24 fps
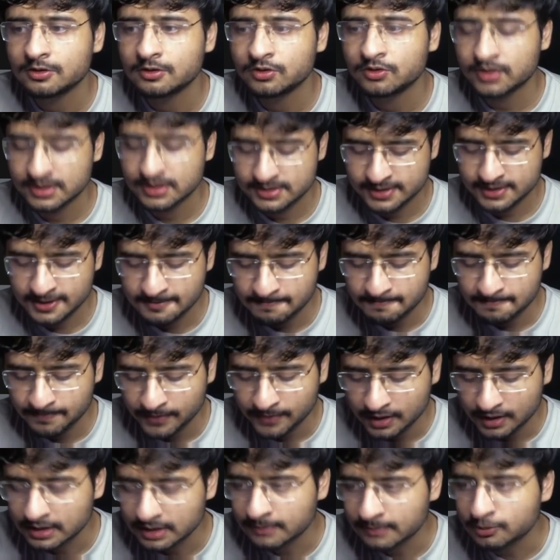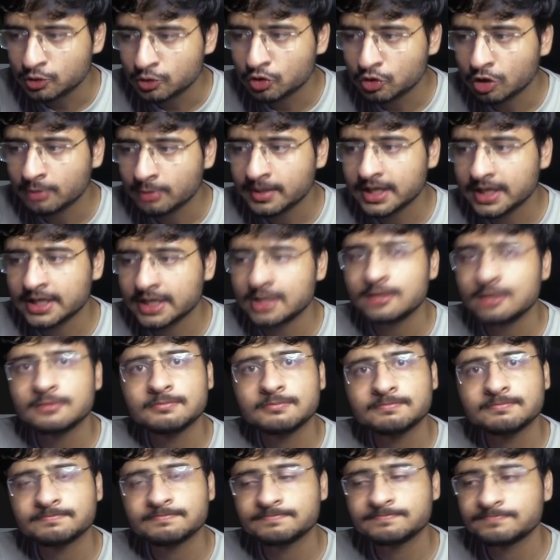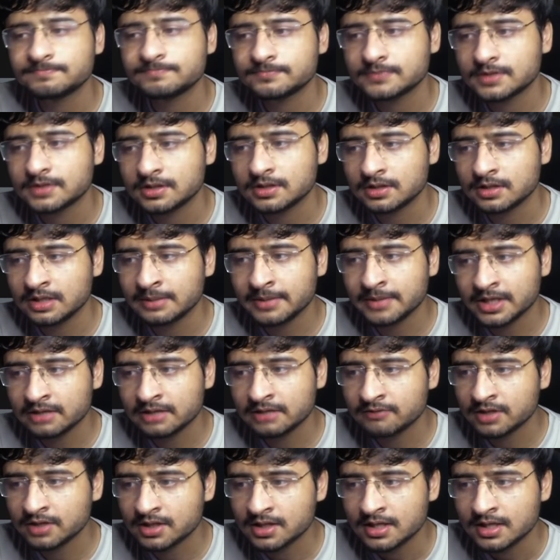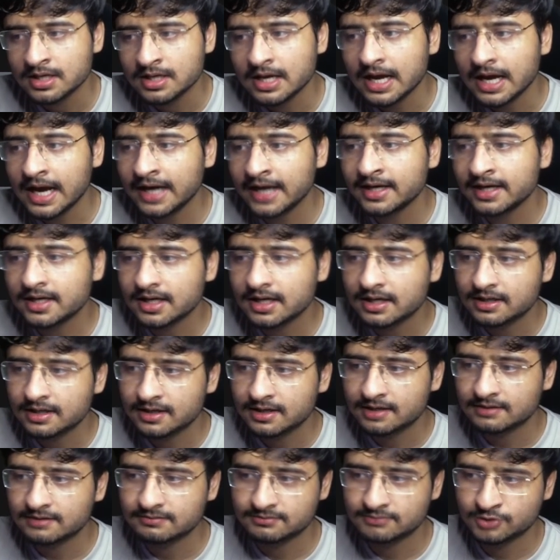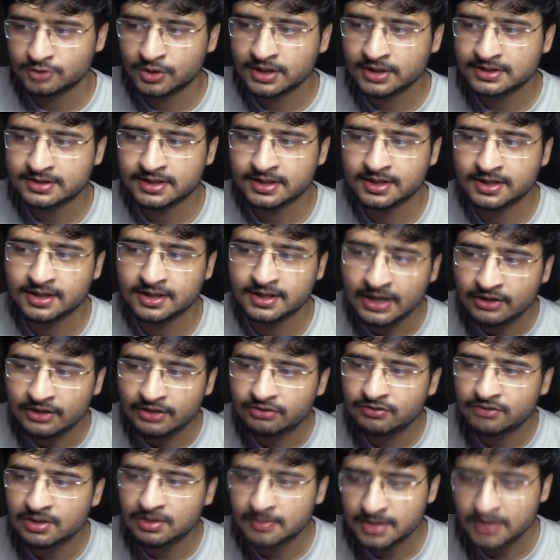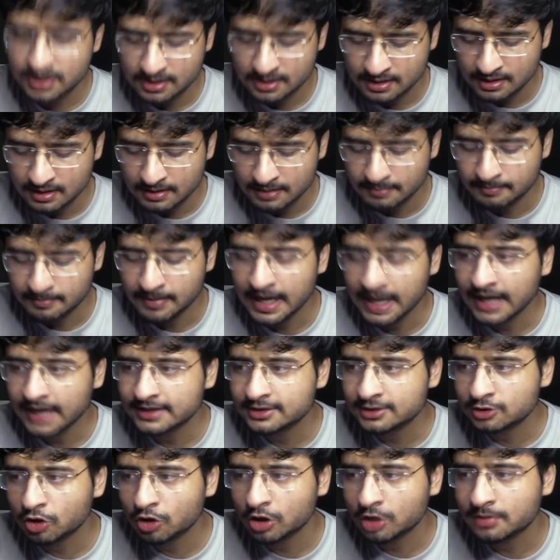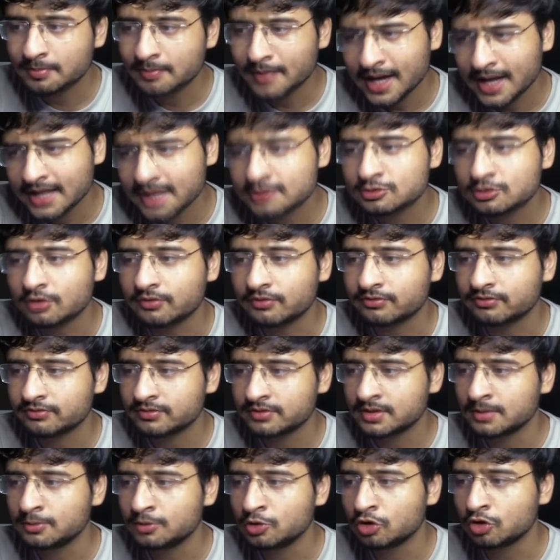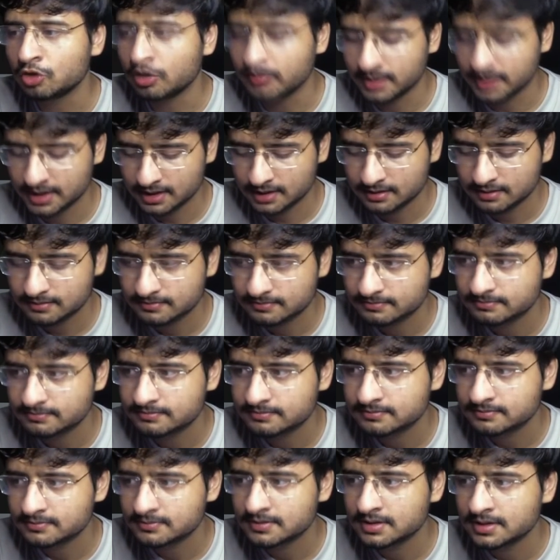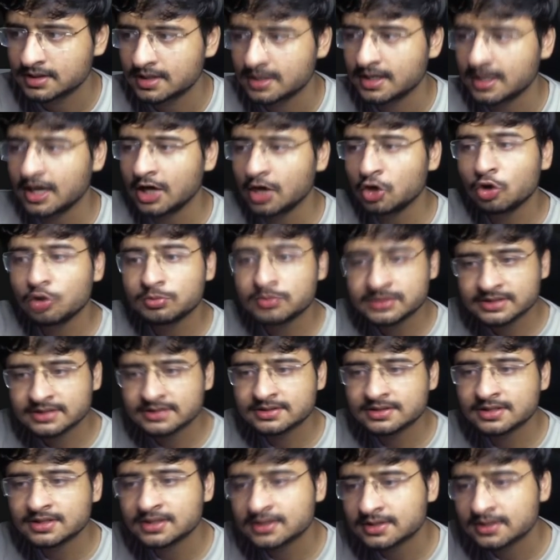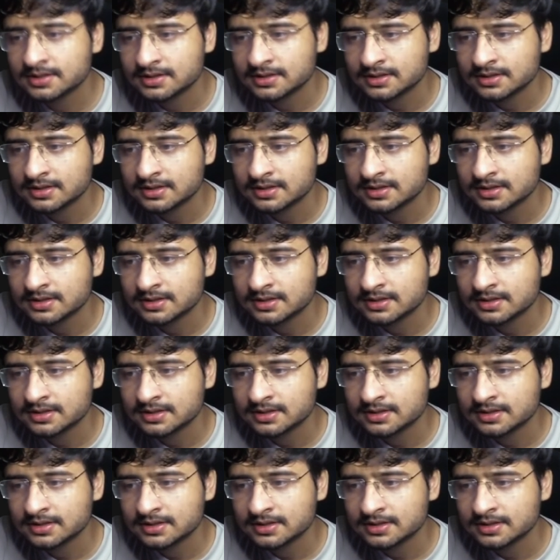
you can say, w comma l, remaining one, and you can say length will be math.max of w comma l. I hope this is clear.